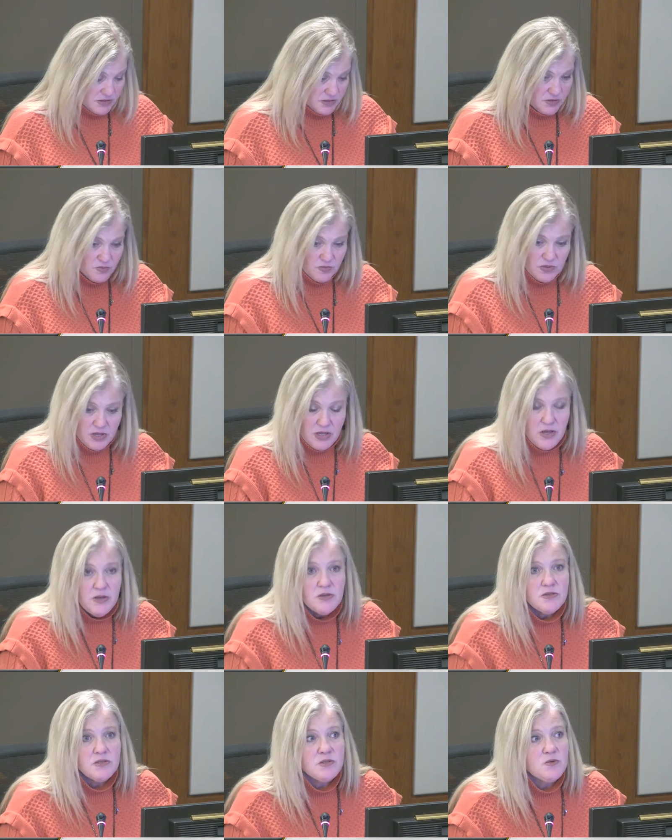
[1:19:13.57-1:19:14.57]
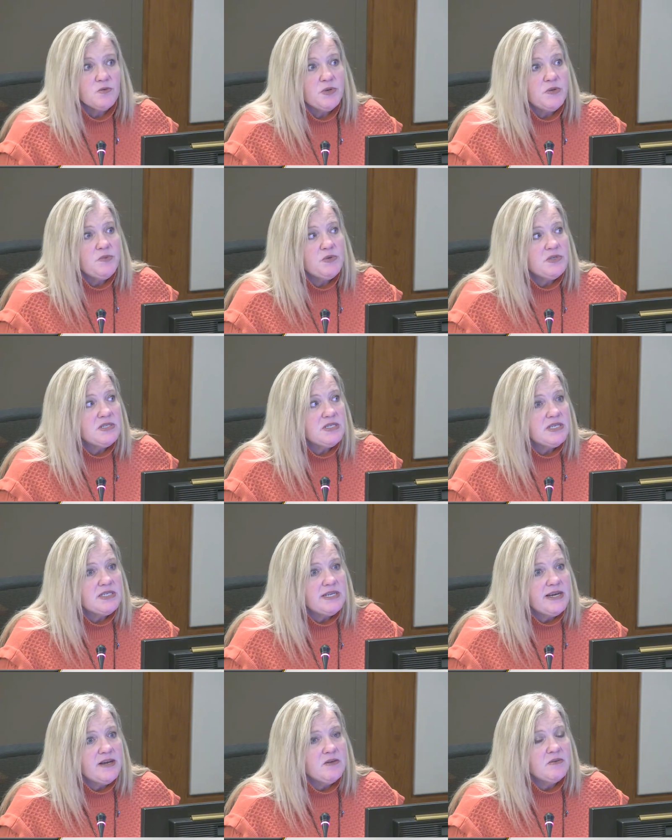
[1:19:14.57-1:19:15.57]
Okay. So we will
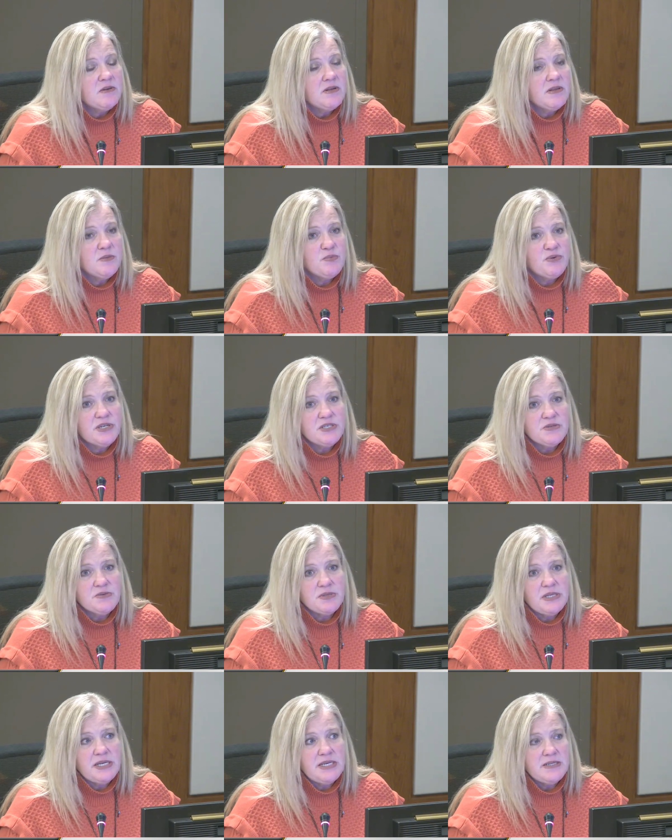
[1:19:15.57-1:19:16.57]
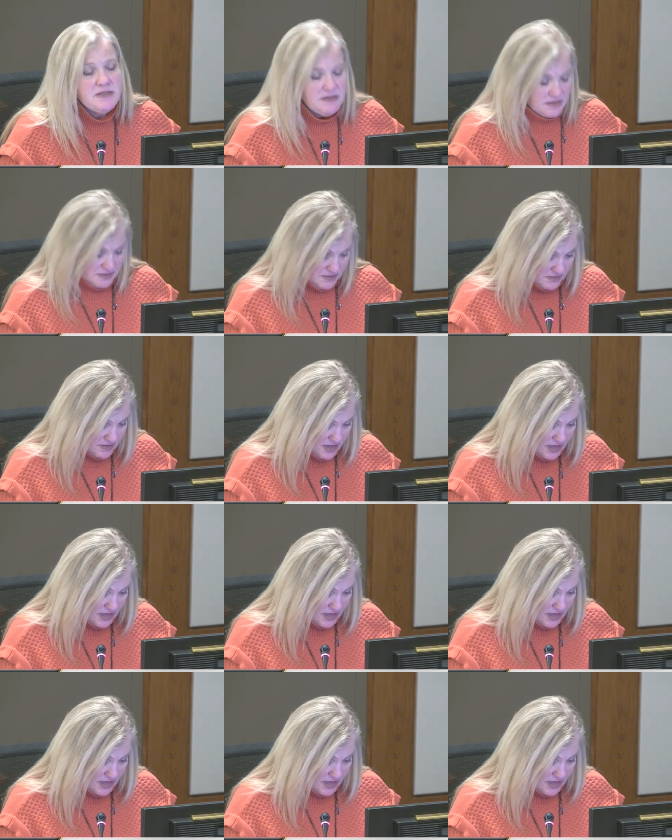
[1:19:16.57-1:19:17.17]
send out the press release